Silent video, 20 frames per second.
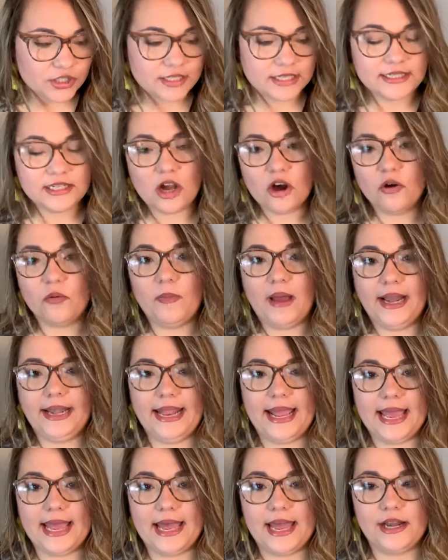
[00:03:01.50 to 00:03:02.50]
had told my
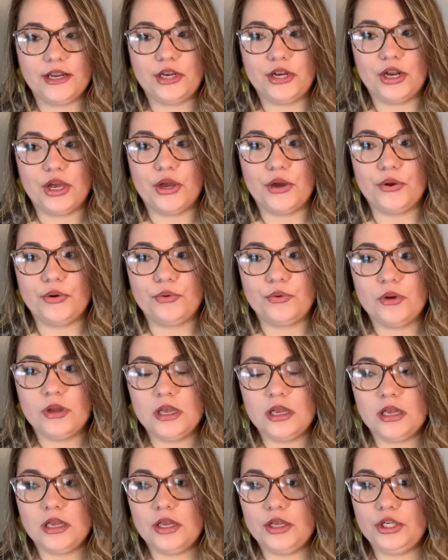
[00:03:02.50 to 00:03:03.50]
dad, you know,
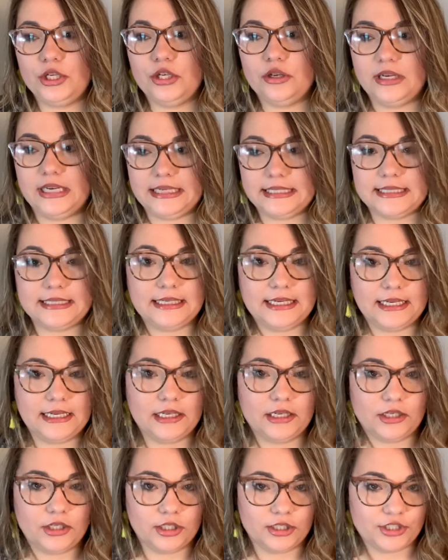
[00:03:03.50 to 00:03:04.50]
you need to
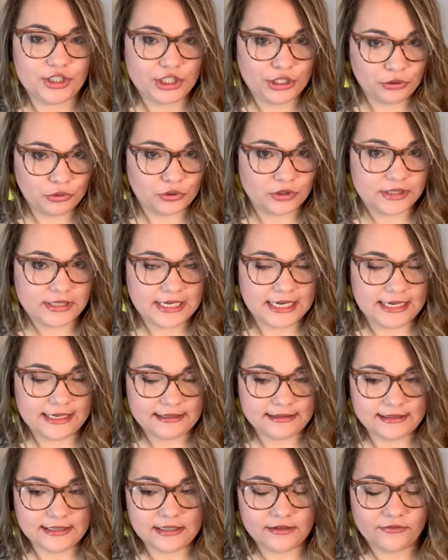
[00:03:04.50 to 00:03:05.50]
get your children
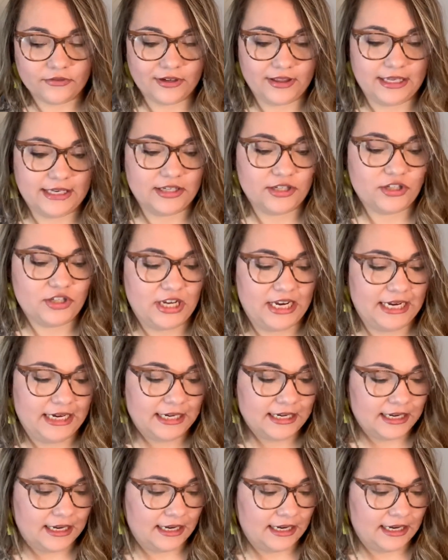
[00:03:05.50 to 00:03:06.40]
tested for this gene.